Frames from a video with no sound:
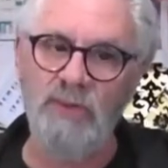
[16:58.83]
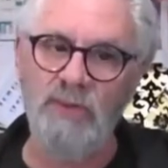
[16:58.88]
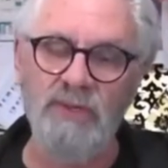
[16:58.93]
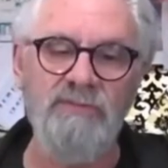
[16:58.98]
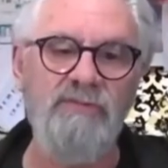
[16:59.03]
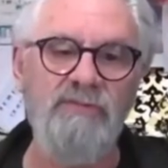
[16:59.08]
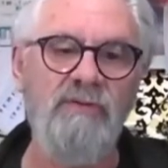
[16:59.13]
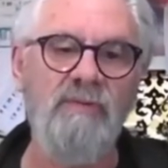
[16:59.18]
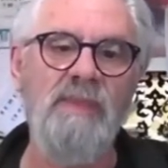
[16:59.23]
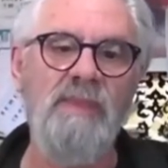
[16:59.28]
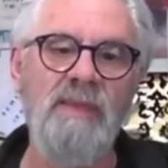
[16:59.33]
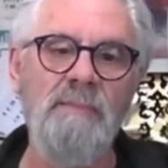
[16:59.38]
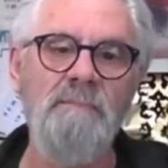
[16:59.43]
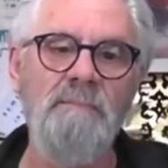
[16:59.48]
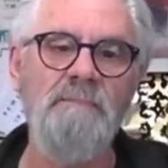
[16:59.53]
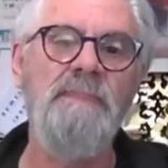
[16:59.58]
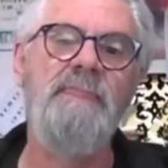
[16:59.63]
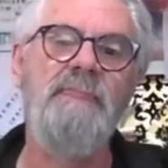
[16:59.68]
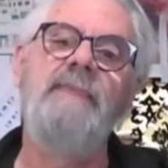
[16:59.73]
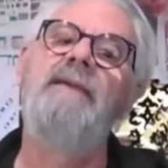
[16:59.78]
from them.
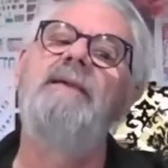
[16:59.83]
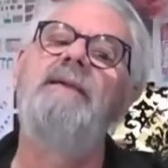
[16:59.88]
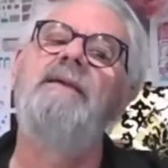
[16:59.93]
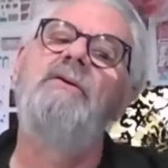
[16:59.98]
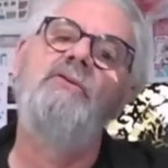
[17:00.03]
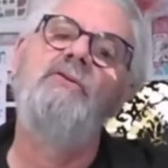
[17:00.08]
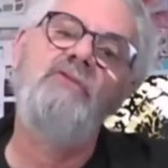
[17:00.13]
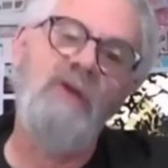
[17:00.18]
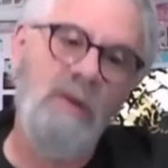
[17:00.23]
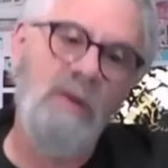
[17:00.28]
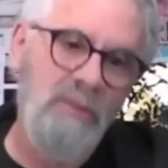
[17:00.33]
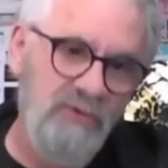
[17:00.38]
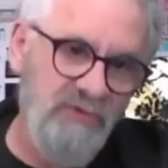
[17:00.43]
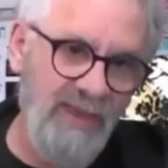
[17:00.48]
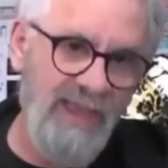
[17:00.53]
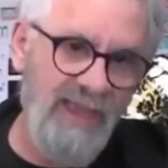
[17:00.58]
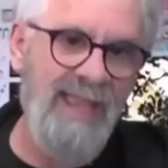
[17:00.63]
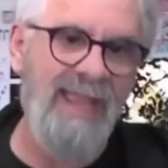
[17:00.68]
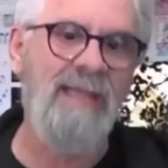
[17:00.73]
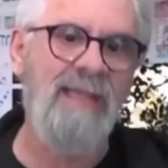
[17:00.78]
So I was
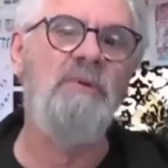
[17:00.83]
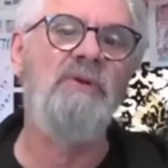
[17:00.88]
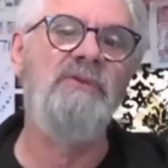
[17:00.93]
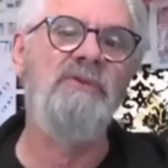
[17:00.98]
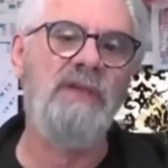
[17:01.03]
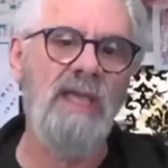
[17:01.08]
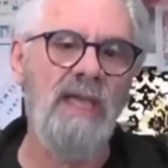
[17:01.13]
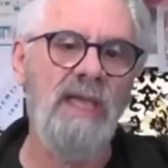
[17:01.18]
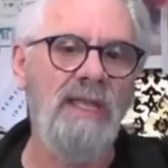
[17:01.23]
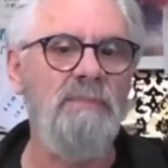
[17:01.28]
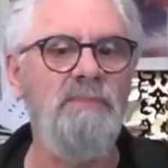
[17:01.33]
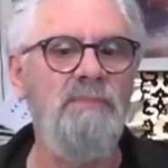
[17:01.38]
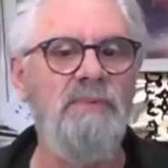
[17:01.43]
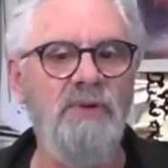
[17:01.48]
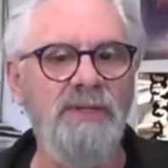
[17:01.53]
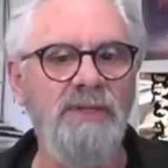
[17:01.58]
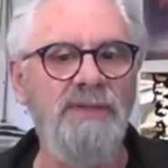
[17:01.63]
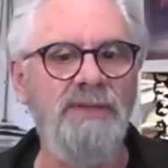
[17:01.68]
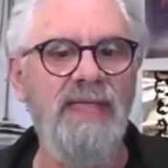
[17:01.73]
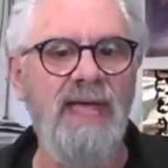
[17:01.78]
able to kind of
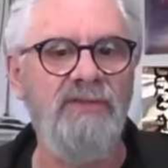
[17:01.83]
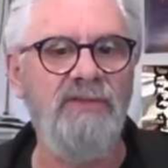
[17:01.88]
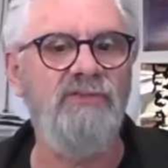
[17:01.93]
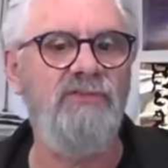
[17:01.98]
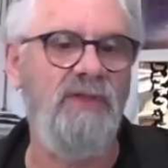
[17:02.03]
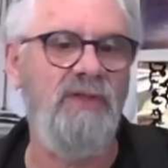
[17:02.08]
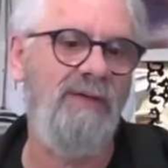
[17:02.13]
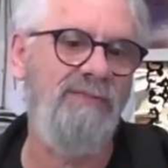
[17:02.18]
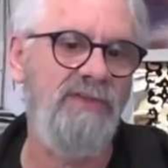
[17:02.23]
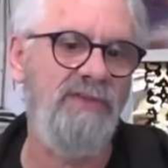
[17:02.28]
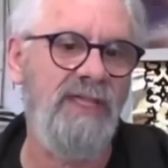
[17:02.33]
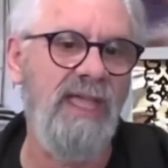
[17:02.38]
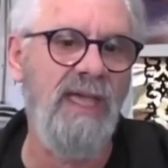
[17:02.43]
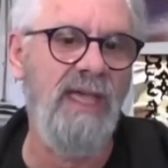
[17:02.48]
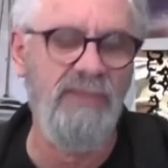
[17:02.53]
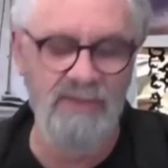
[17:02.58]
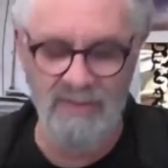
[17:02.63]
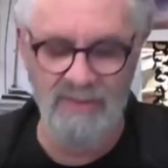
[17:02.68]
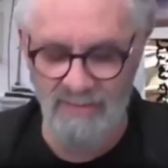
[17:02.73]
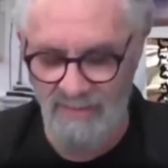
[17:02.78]
put that stuff
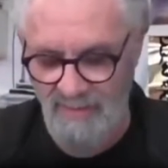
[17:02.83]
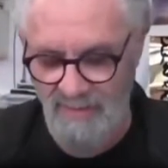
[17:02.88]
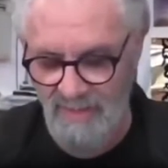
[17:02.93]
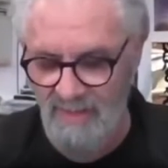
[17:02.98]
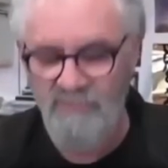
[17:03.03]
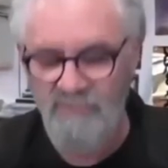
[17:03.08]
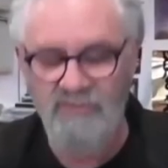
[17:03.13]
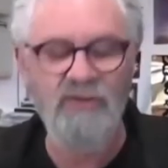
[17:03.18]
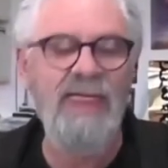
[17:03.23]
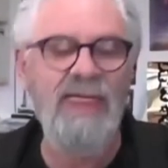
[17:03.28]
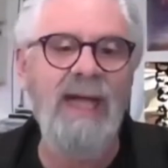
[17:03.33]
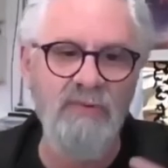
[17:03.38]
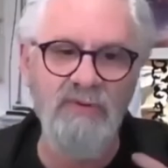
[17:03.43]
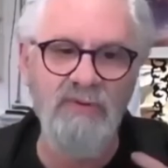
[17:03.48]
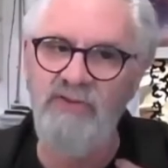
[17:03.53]
together. So that was the